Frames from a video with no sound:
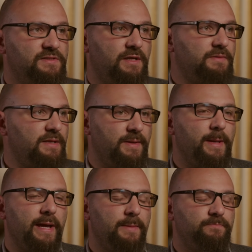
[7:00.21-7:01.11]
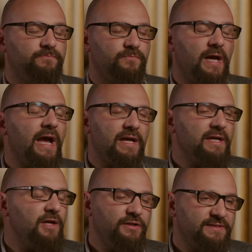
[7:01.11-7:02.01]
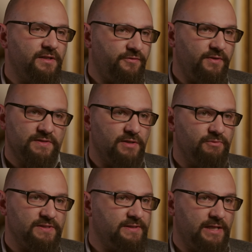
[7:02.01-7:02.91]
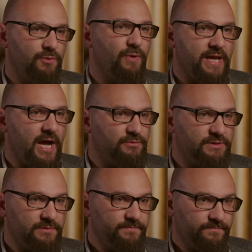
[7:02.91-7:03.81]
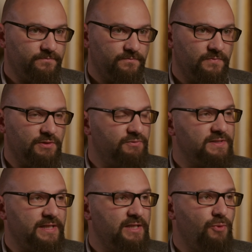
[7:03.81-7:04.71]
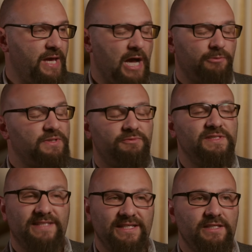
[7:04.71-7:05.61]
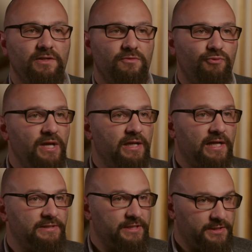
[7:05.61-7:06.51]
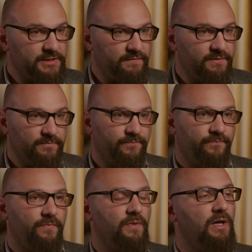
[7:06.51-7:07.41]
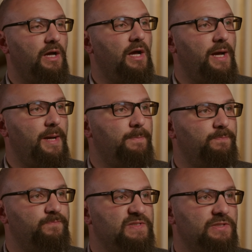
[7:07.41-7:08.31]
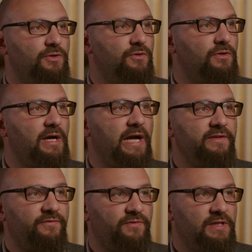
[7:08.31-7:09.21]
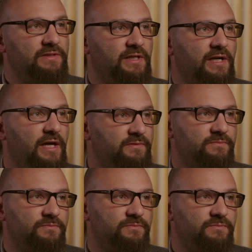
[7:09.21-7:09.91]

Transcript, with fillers: is a, a um, I, I honestly think there isn't any way out. There isn't any way out. There isn't any real alternative. Uh, so I think there are